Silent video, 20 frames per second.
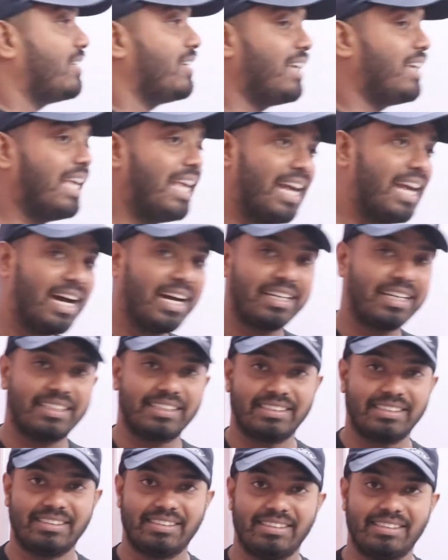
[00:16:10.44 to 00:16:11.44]
here
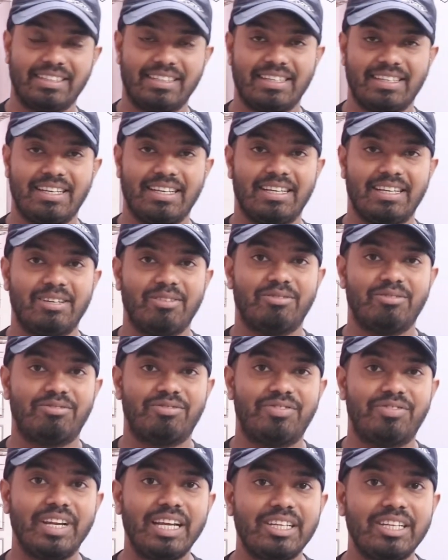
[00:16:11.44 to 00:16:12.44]

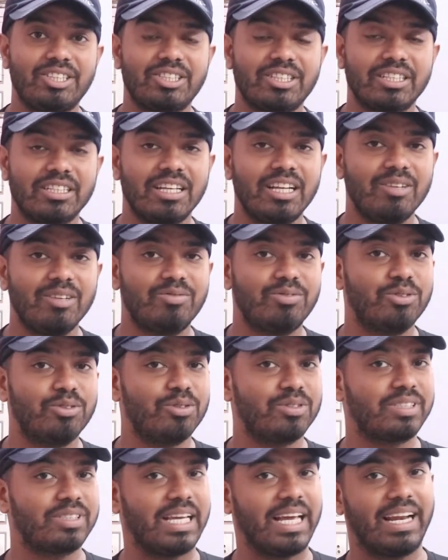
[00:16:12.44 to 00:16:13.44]
frictional
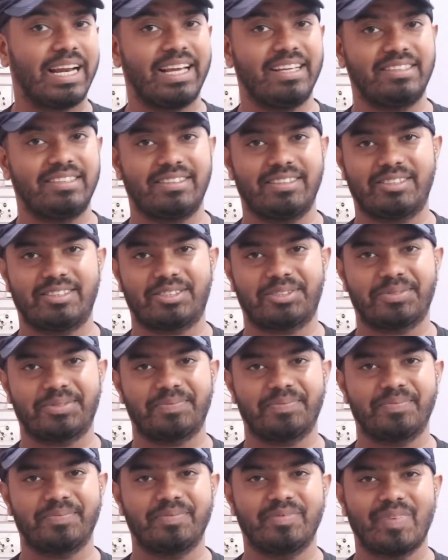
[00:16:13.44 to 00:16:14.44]
force
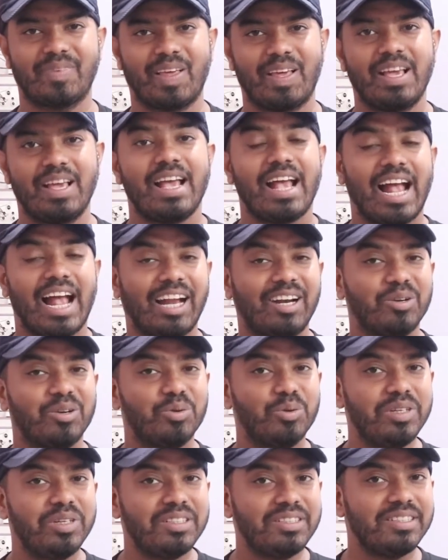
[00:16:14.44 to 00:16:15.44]
arises, and
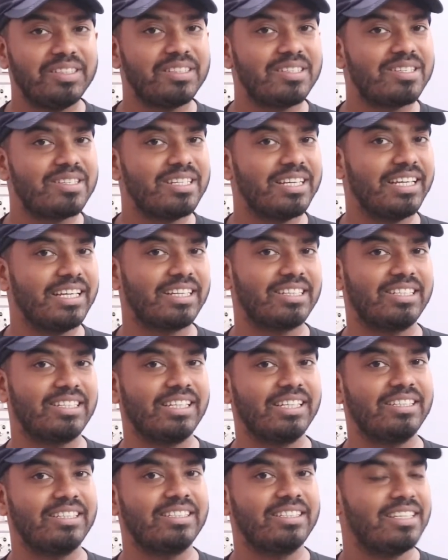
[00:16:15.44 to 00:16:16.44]
which is
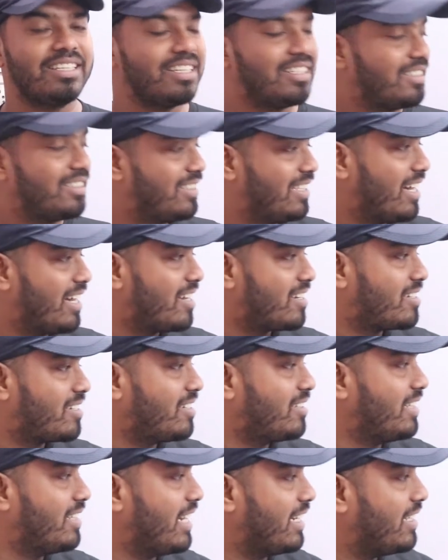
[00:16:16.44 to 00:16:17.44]
directed that
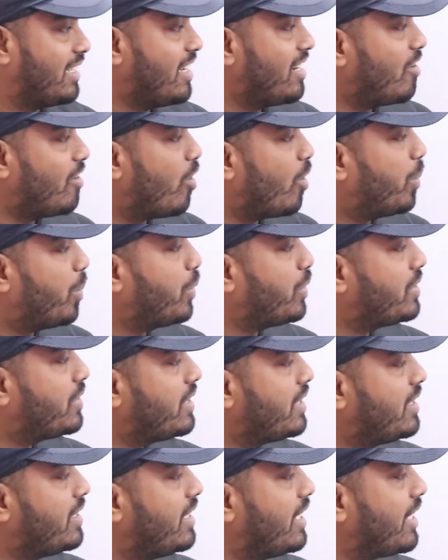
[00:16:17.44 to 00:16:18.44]
the
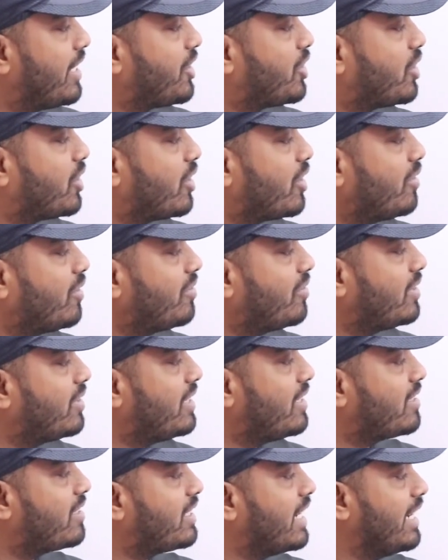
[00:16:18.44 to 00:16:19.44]
opposite direction of
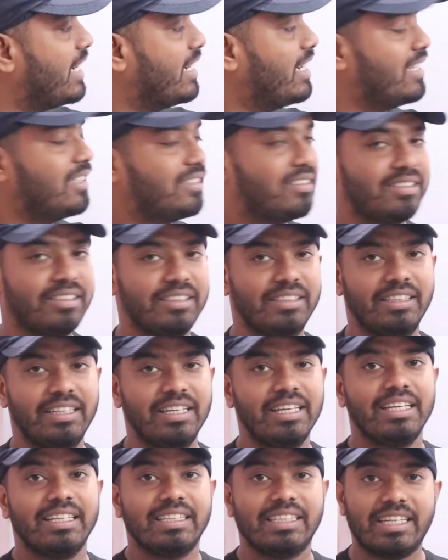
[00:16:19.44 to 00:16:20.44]
this tendency.
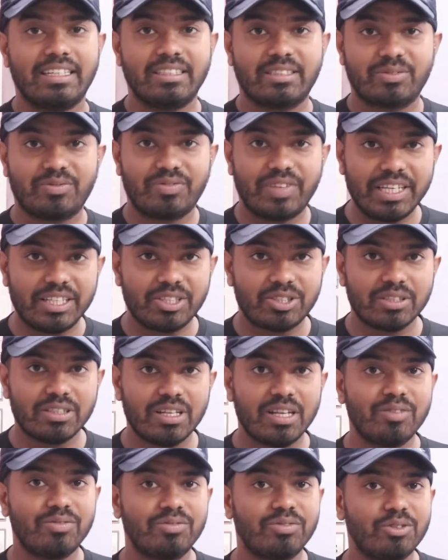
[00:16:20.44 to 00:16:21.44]
That is,
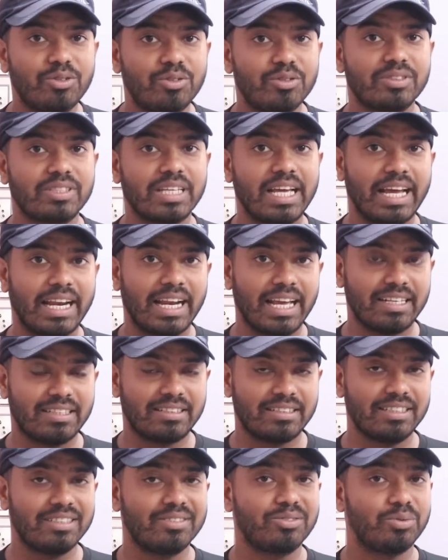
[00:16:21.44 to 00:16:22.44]
frictional force
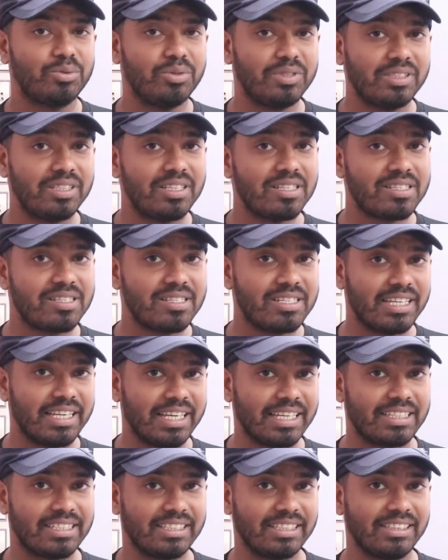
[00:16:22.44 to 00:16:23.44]
arises which is
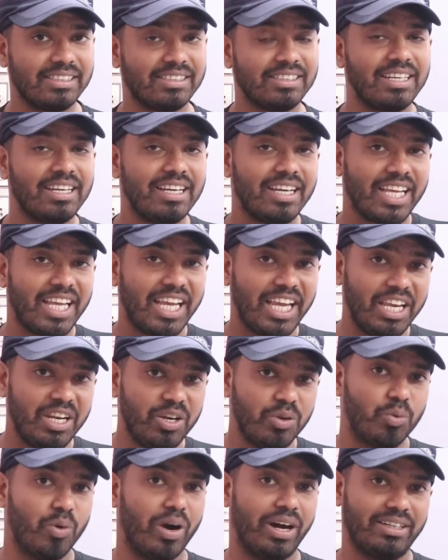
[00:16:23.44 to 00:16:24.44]
directed
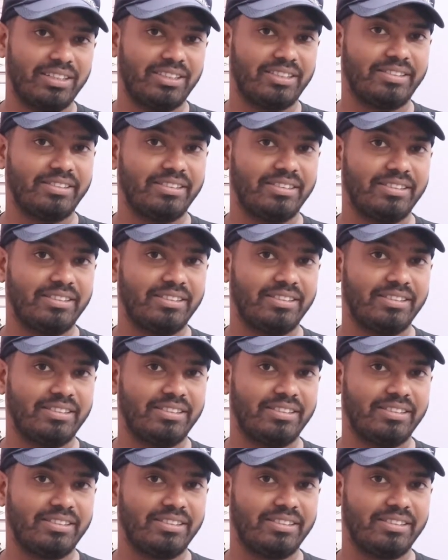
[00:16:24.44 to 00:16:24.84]
inward